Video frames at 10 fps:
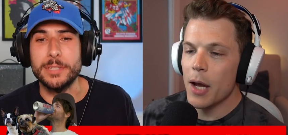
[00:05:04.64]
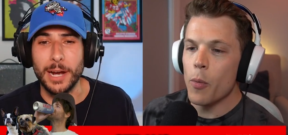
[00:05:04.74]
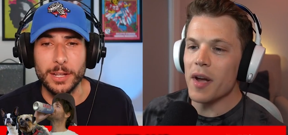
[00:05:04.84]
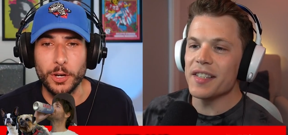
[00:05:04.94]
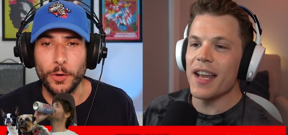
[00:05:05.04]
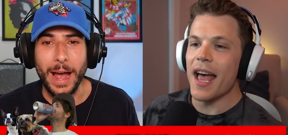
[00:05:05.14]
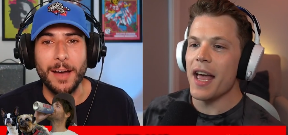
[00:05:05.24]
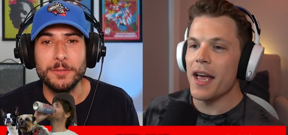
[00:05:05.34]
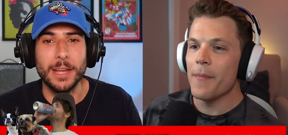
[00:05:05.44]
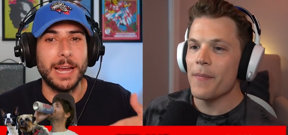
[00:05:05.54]

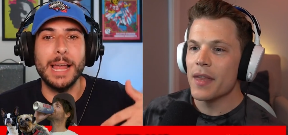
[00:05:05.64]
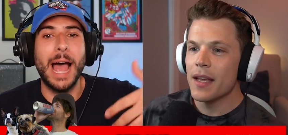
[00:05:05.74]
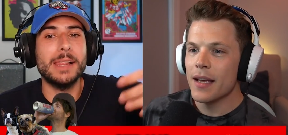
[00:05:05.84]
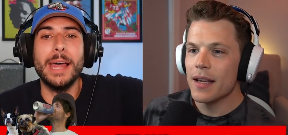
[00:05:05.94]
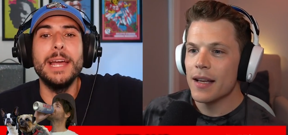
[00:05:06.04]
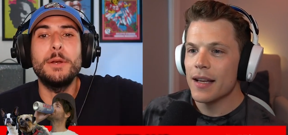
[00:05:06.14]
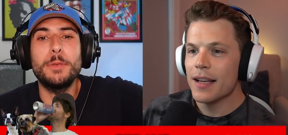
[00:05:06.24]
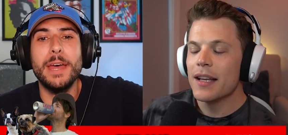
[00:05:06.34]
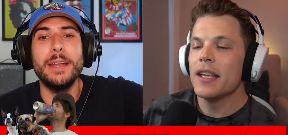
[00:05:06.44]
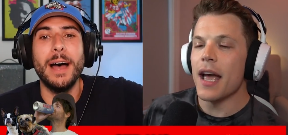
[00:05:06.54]
Speaker 1: telegraphed like I, I, liked
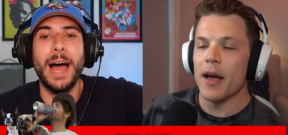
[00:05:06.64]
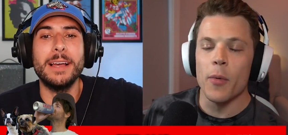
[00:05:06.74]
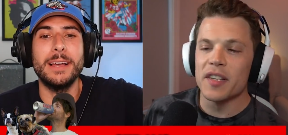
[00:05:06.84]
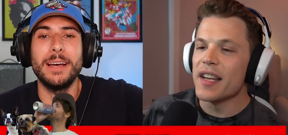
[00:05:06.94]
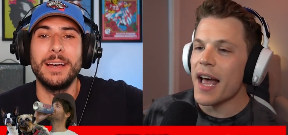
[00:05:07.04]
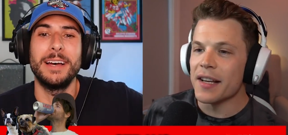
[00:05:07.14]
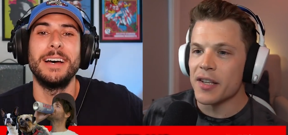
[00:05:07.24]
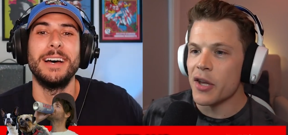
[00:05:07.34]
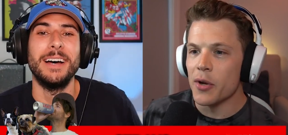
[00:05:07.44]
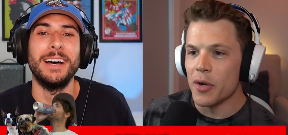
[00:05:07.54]
that yeah it I, wasn't
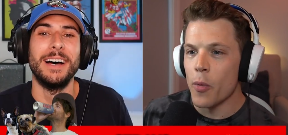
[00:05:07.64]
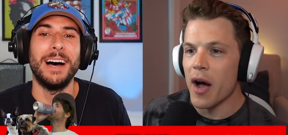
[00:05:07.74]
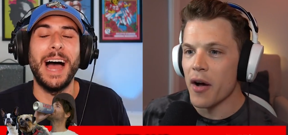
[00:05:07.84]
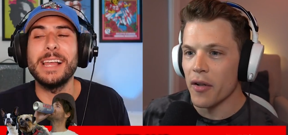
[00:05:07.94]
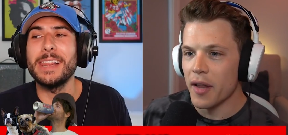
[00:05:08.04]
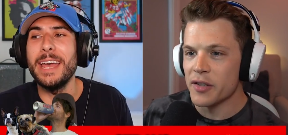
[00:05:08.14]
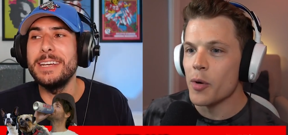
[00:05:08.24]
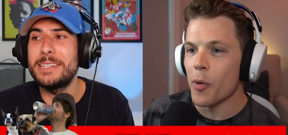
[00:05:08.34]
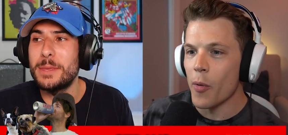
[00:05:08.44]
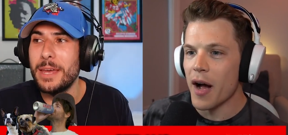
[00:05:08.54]
Speaker 2: executed well i like liked
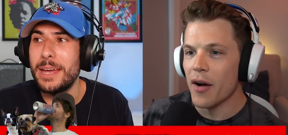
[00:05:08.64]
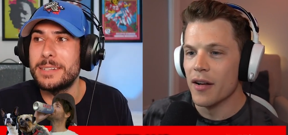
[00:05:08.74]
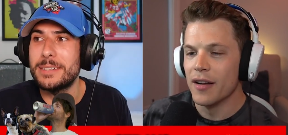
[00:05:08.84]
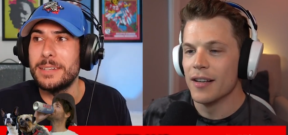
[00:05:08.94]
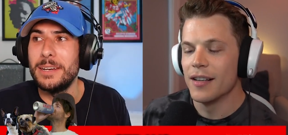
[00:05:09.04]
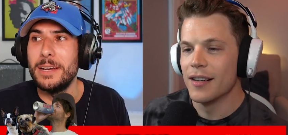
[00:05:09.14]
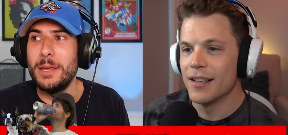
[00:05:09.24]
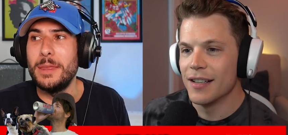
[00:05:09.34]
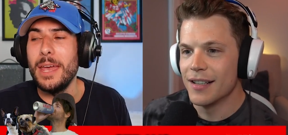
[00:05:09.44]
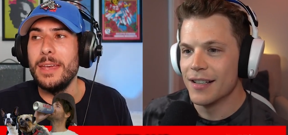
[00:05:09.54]
super well that
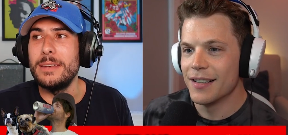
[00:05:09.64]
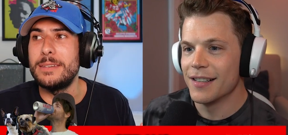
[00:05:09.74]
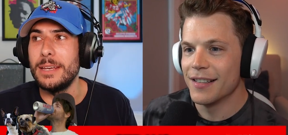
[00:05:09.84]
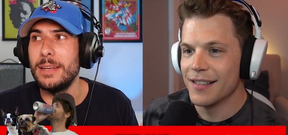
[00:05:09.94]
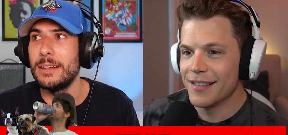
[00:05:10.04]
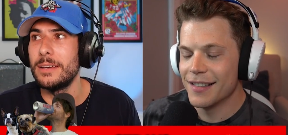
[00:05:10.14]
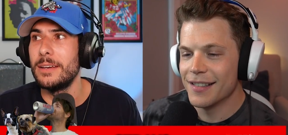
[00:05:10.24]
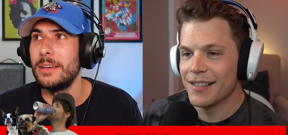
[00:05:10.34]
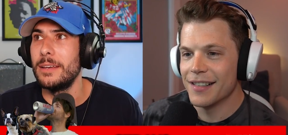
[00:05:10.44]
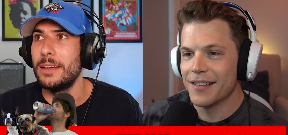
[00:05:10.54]
Speaker 1: they did
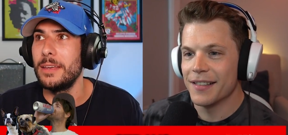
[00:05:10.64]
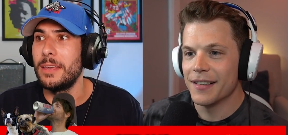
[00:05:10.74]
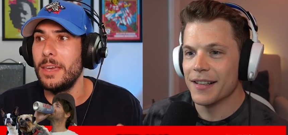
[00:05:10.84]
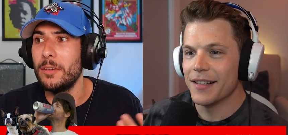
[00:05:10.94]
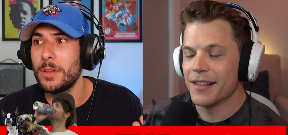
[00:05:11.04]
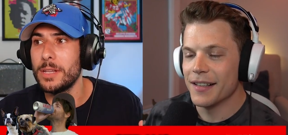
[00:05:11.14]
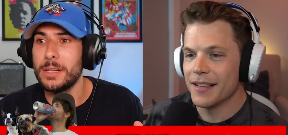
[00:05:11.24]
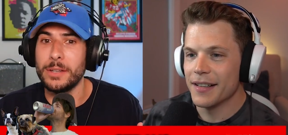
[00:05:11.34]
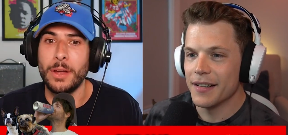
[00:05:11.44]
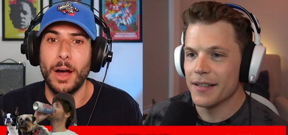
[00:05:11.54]
give a
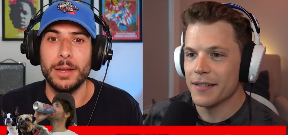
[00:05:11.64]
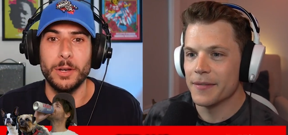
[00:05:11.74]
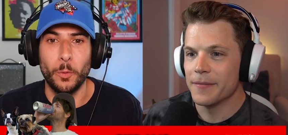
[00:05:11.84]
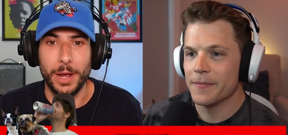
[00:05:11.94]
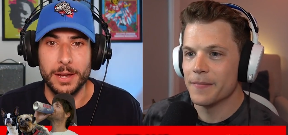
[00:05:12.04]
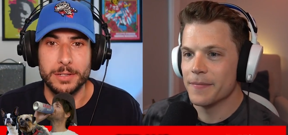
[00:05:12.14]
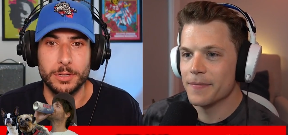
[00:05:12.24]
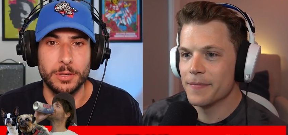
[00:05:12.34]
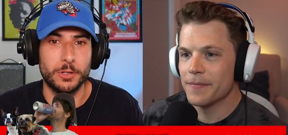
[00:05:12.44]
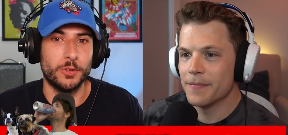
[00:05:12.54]
little nod and a wink
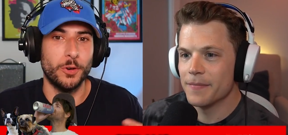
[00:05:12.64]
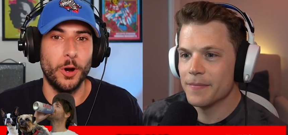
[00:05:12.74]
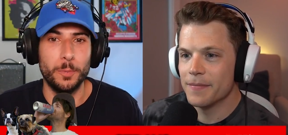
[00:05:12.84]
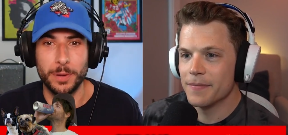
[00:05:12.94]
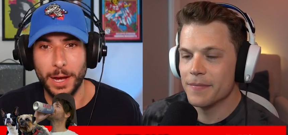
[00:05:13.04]
to the trope